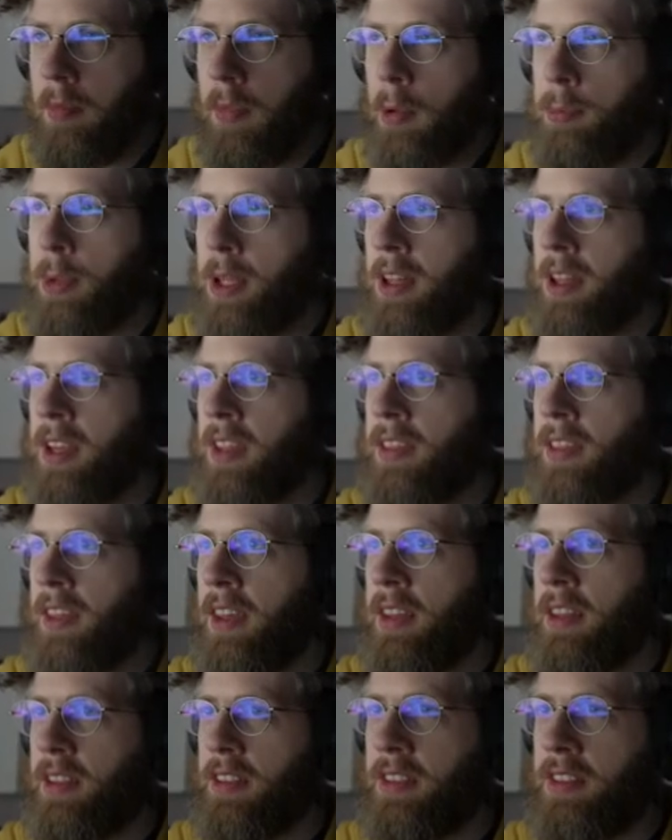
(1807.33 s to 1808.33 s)
But look at
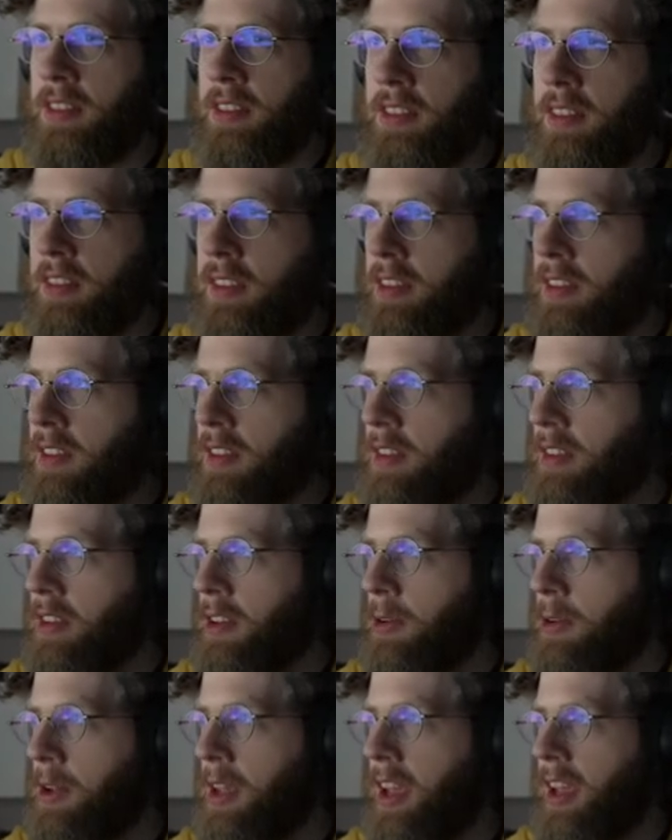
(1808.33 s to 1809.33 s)
this.
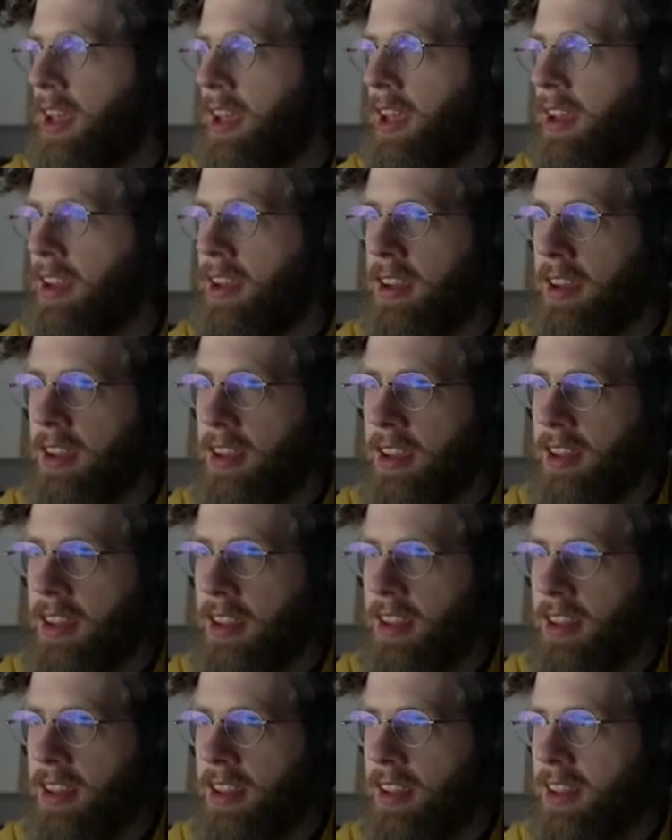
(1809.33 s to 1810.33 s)
Okay.
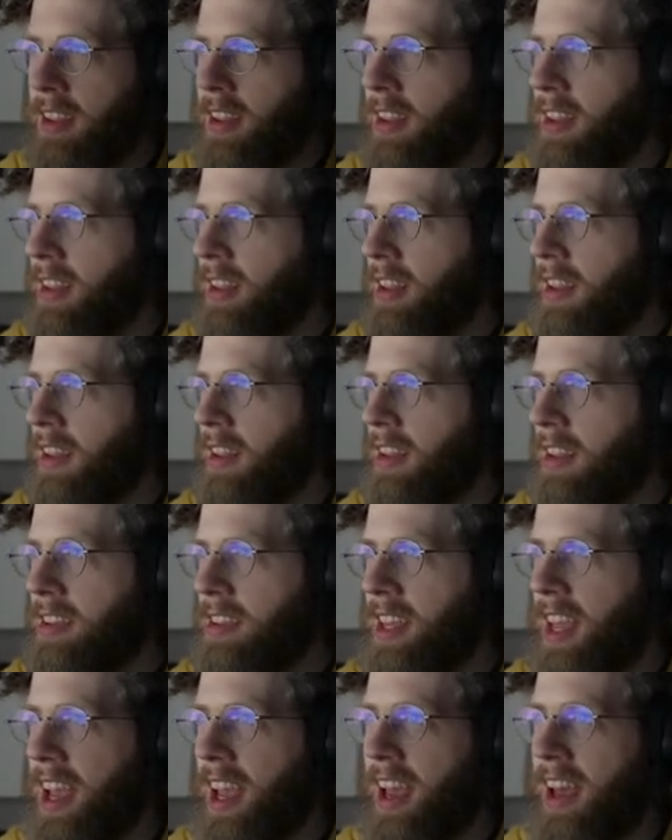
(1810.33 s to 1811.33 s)

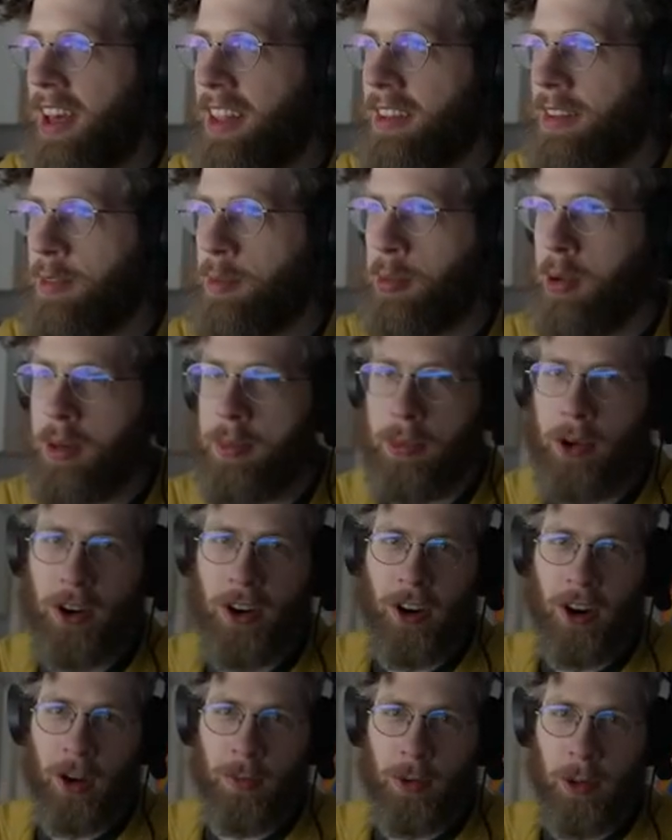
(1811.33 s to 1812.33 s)
Yeah, that's one more
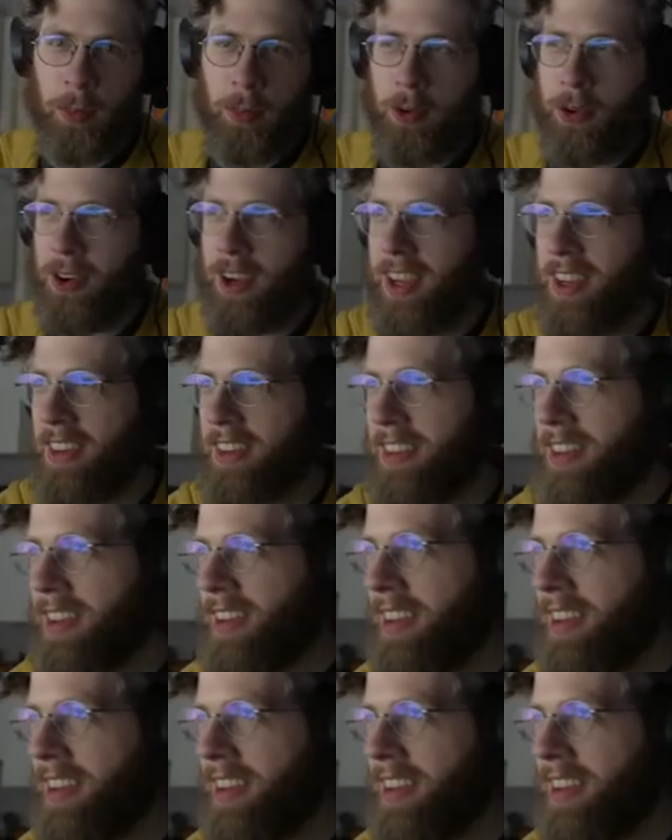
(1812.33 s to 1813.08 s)
armor point.